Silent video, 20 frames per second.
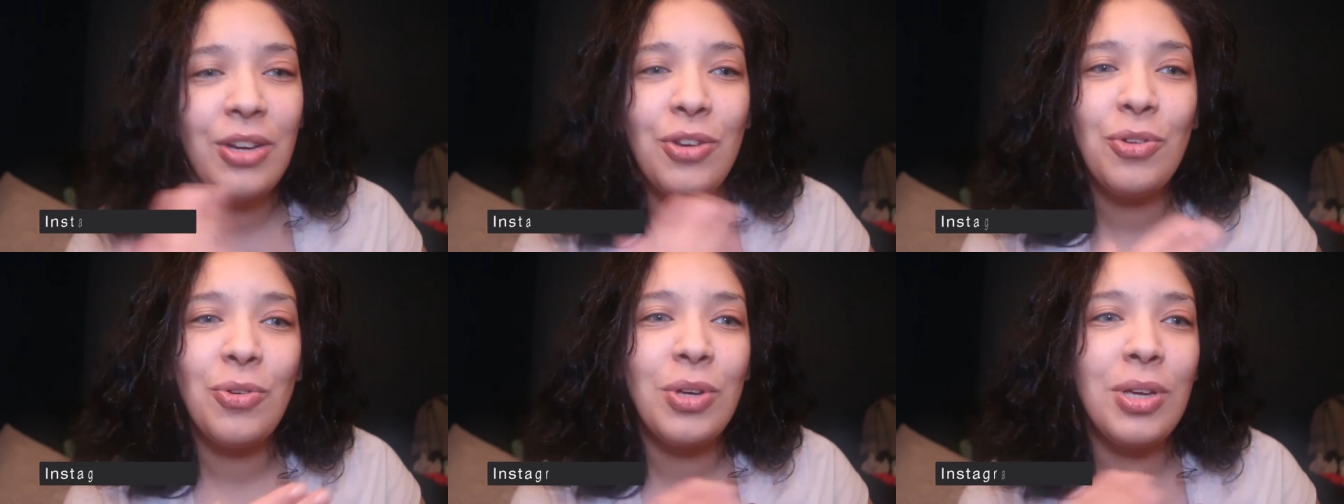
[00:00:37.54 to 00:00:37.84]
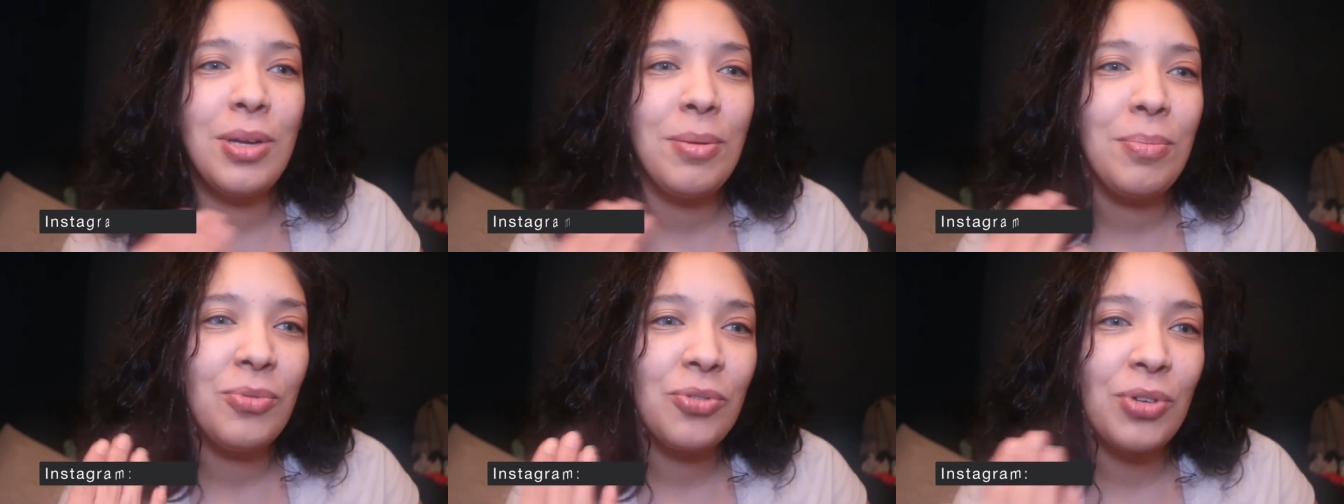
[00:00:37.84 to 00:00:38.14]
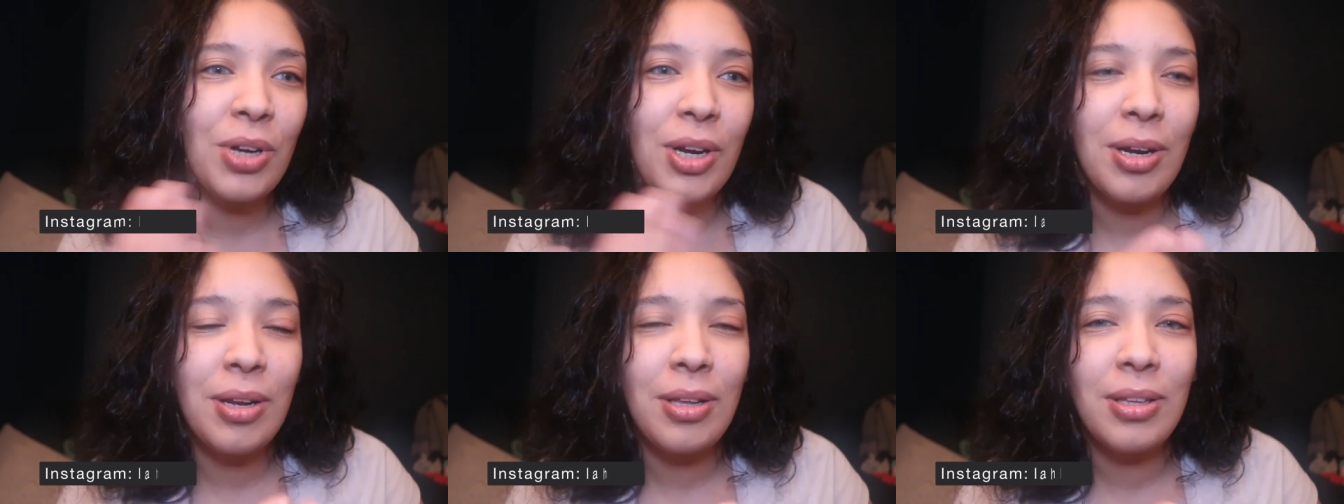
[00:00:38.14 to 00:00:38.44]
You keep
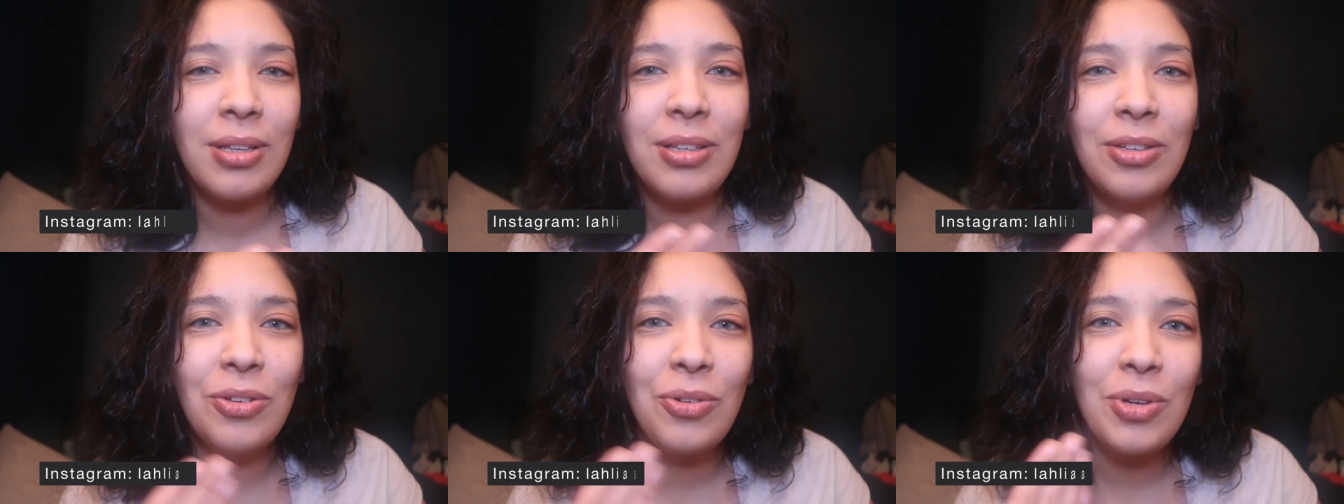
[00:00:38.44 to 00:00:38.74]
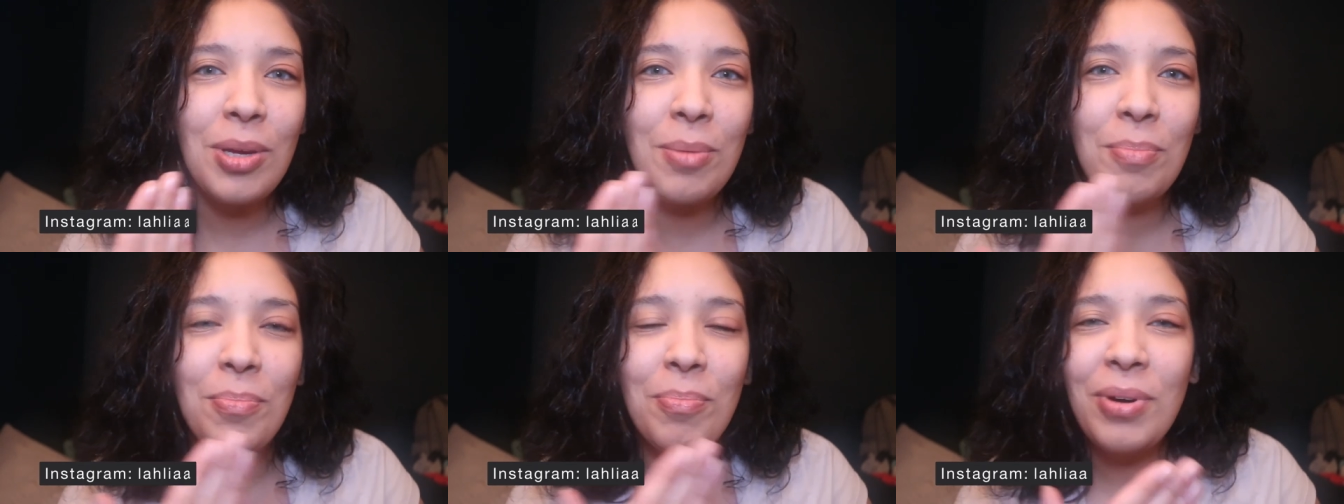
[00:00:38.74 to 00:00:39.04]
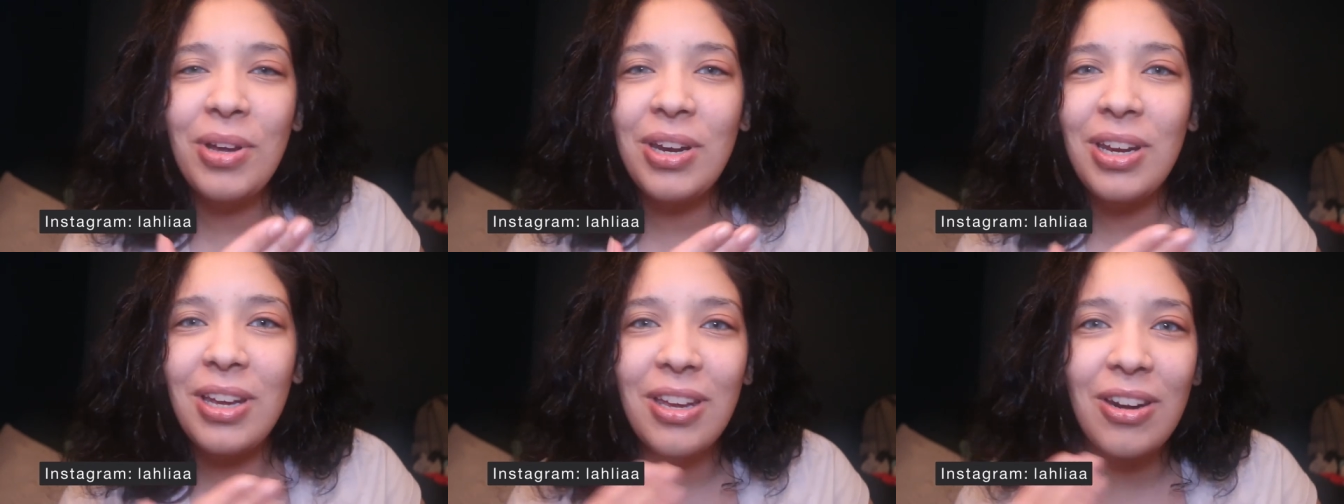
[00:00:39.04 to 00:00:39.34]
trying to, you keep
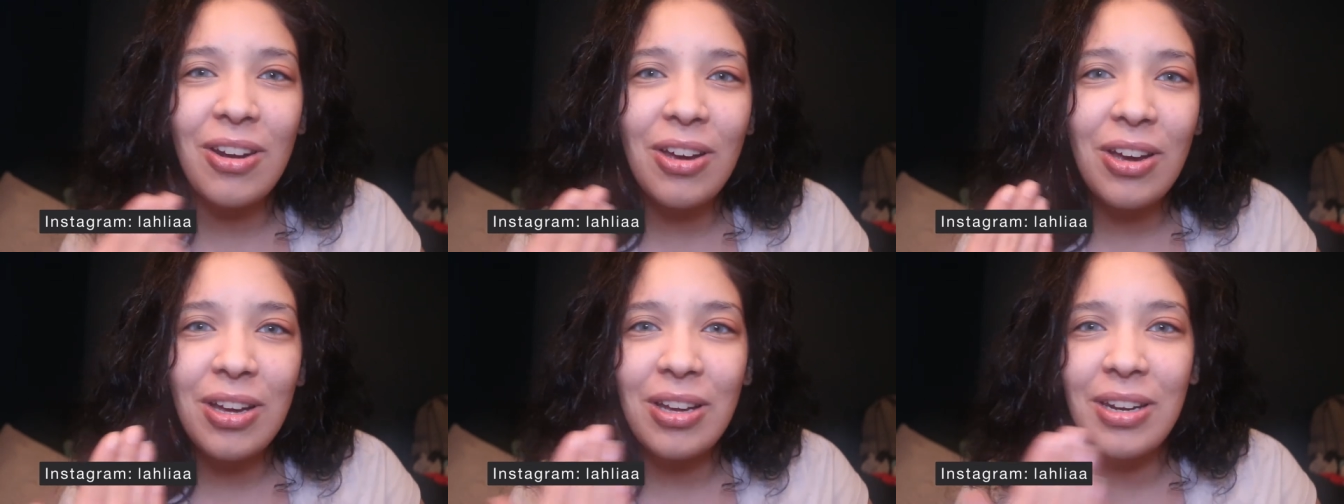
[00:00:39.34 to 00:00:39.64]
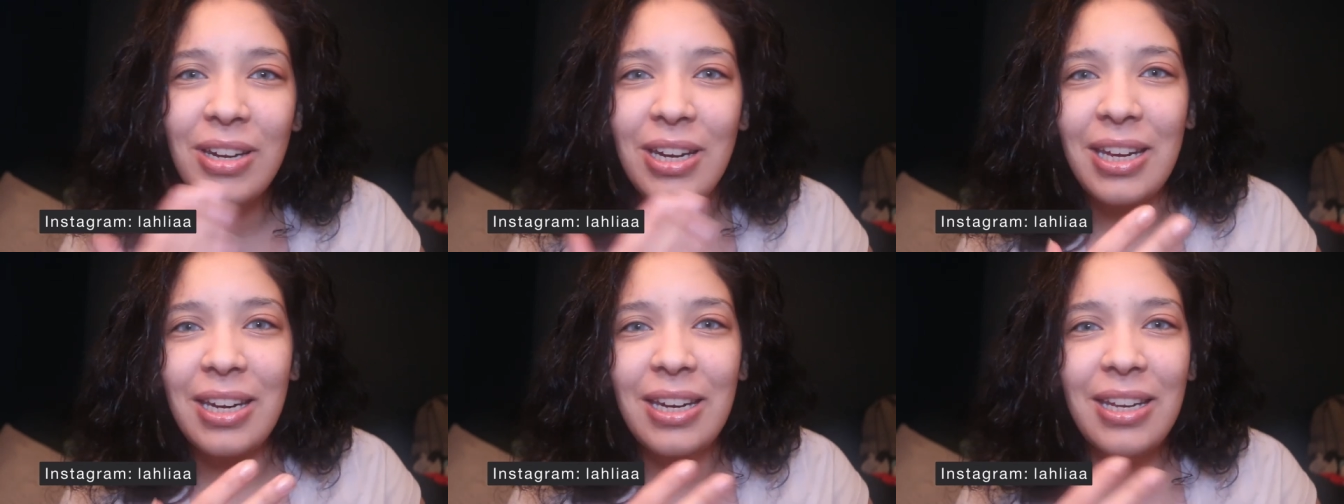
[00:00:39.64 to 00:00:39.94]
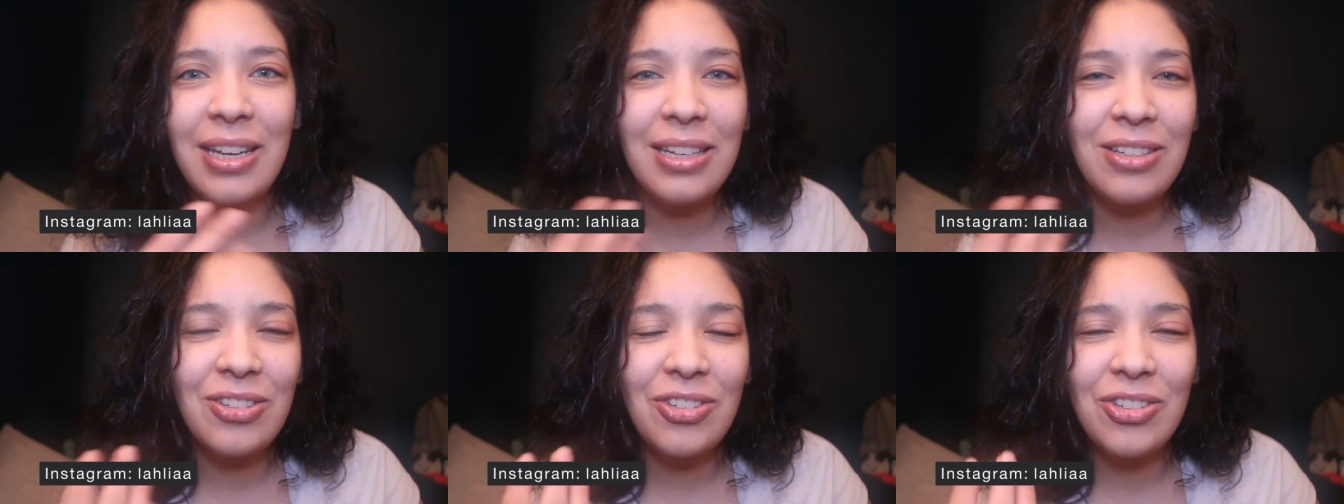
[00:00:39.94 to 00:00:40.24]
putting it on, and
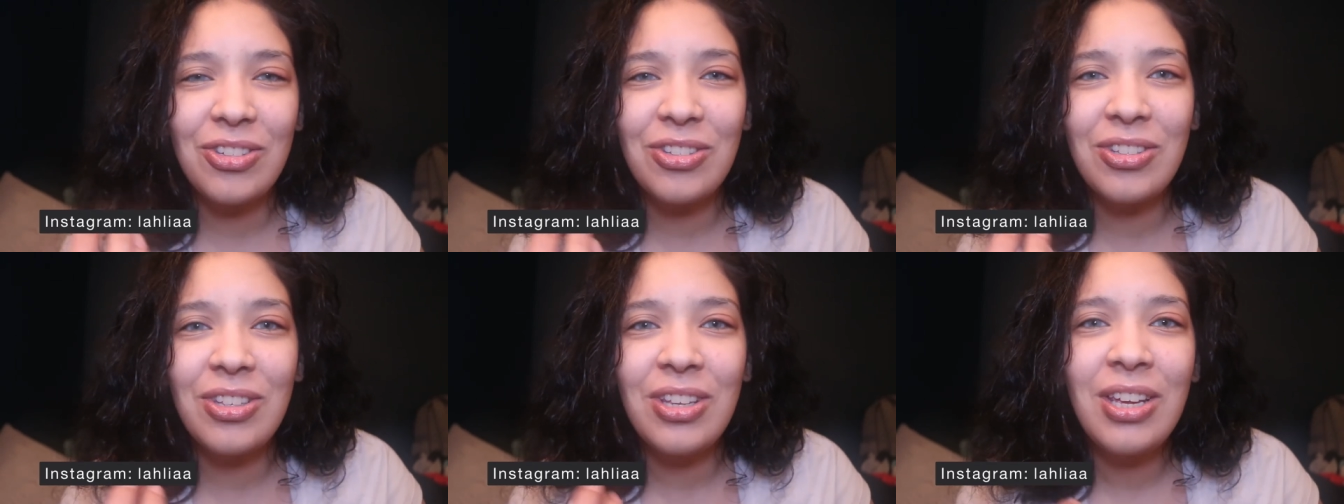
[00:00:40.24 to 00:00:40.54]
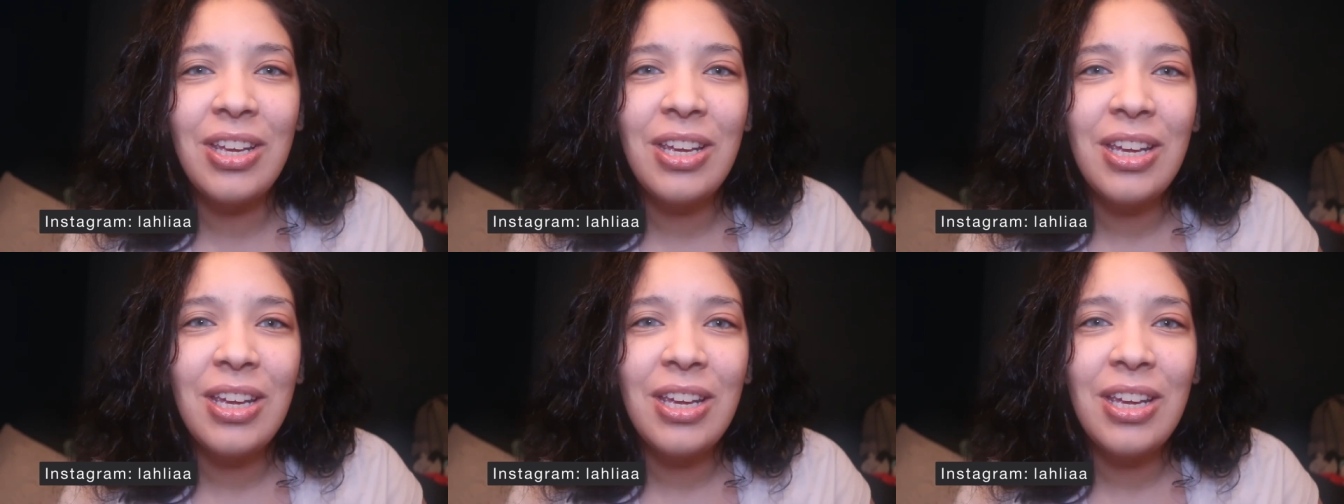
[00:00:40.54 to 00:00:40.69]
it just,